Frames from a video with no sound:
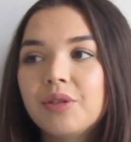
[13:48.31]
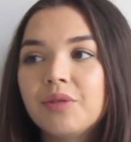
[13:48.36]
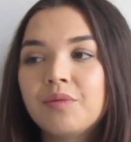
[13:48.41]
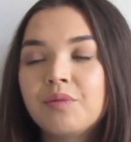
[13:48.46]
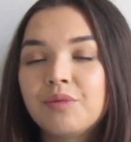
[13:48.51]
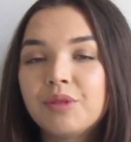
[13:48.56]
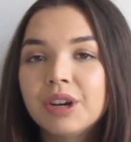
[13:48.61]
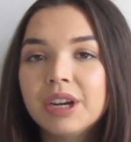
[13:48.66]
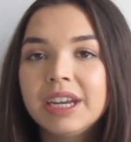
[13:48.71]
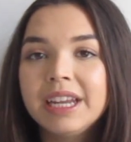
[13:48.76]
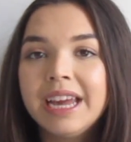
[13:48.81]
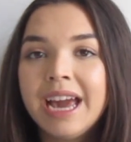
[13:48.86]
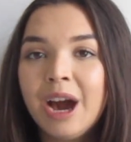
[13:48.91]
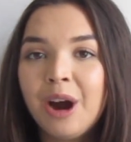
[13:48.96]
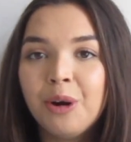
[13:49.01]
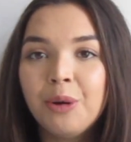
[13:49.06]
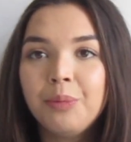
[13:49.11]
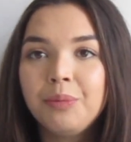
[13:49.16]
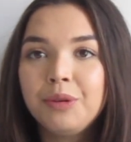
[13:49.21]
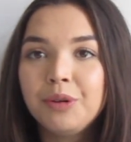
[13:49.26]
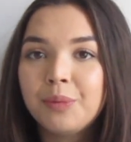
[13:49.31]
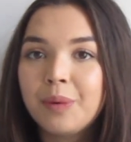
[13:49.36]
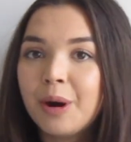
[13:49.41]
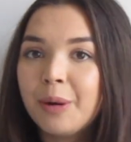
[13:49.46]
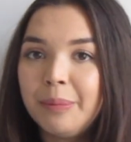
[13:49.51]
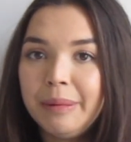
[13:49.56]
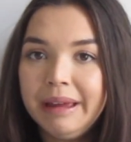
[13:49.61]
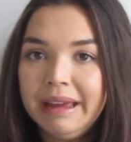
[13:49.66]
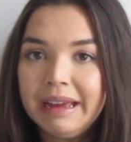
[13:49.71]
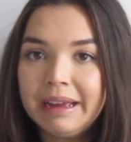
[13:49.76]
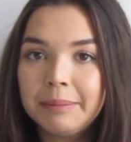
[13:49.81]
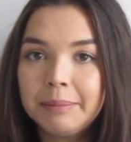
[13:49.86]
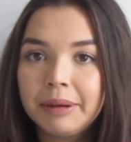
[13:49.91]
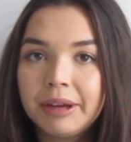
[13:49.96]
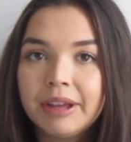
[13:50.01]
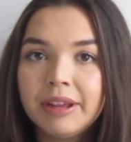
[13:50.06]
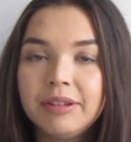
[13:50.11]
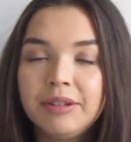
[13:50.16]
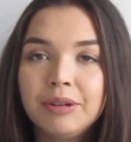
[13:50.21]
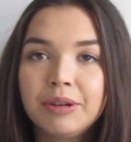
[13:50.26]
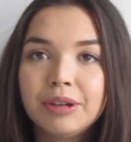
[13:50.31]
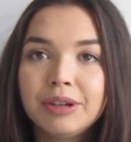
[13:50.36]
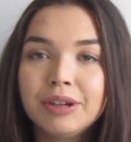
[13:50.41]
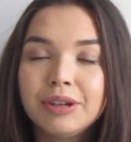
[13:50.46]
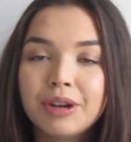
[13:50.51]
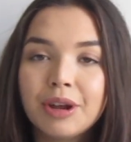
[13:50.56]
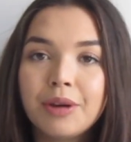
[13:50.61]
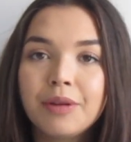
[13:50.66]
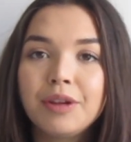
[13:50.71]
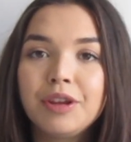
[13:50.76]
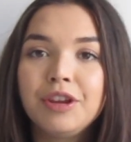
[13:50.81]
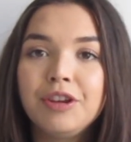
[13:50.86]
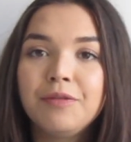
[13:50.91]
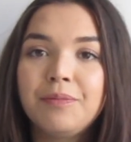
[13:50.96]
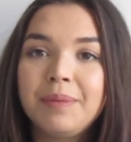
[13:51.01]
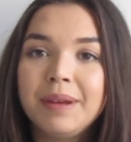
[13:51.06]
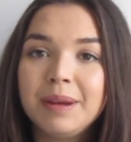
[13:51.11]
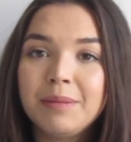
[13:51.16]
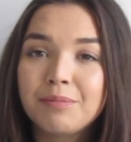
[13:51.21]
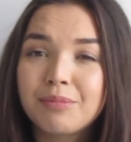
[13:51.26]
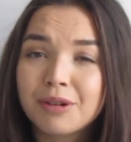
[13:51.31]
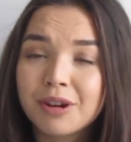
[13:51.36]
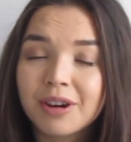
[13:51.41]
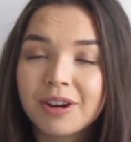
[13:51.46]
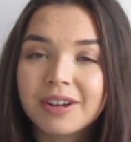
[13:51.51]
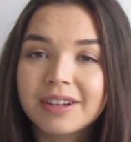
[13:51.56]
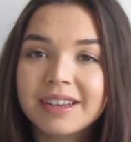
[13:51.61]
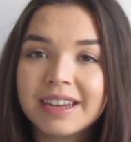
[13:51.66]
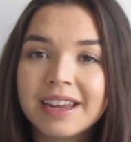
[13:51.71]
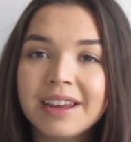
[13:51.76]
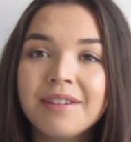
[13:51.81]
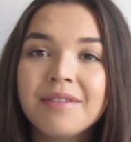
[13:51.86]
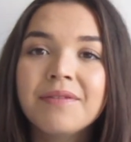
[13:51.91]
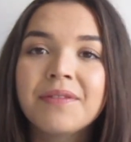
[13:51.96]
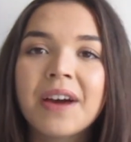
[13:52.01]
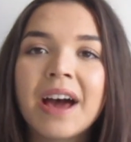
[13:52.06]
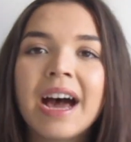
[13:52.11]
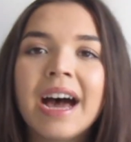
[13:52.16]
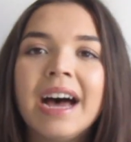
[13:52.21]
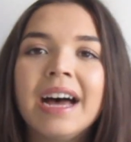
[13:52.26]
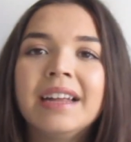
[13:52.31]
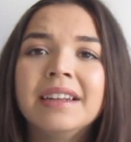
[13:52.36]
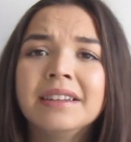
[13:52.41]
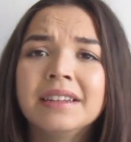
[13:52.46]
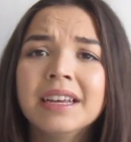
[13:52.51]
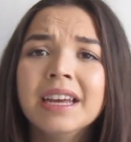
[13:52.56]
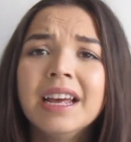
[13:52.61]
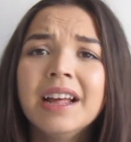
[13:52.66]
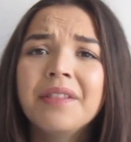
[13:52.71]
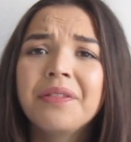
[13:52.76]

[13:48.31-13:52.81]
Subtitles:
really help your well-being, because you're going to know that you've been productive and